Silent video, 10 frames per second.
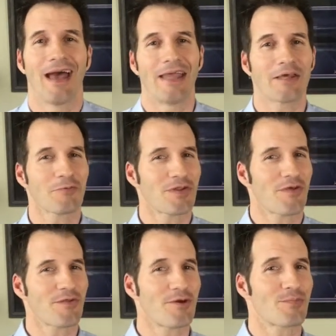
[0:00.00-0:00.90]
And then when the
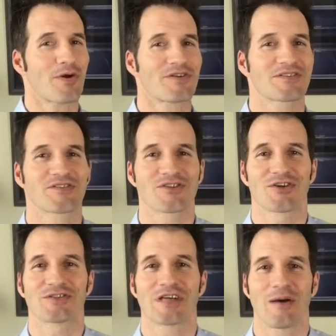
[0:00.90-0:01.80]
third person
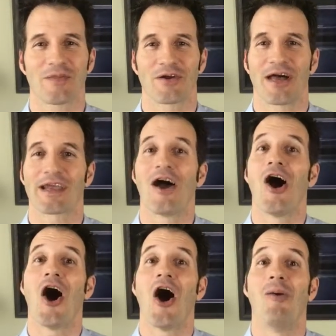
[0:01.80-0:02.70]
shows up, they're like,
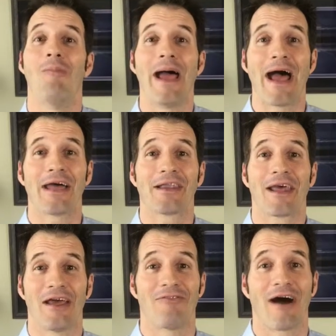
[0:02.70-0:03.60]
man,
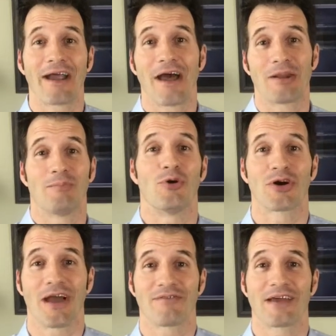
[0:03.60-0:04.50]
have I got a
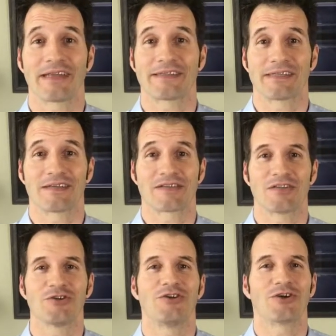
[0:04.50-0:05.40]
book I've got to get to
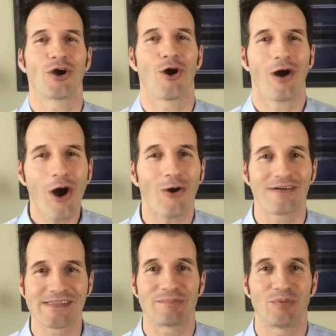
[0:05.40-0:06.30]
you? And you go, oh,
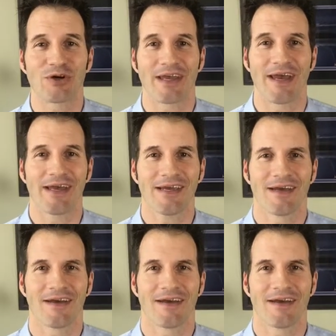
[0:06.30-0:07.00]
is it book A?